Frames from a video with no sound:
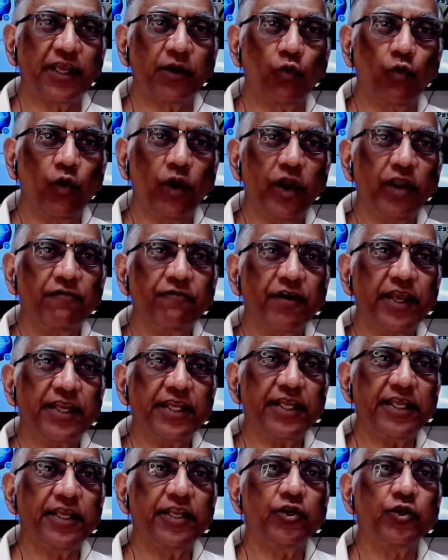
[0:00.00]
"What if I
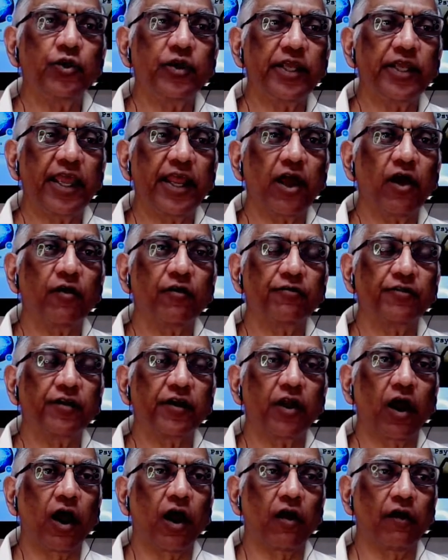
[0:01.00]
needed to get out of the
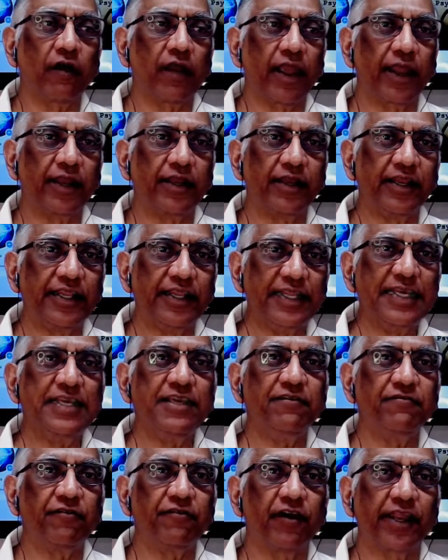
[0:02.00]
car and
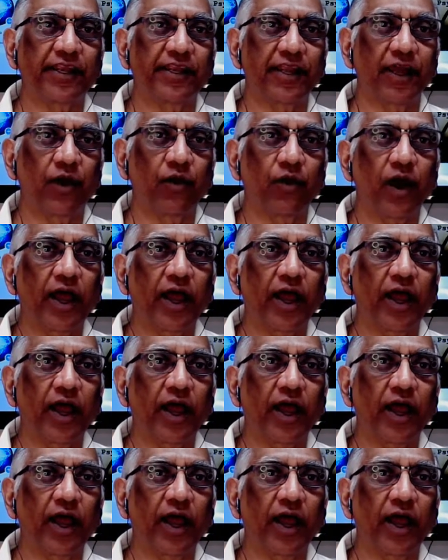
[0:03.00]
leave right now?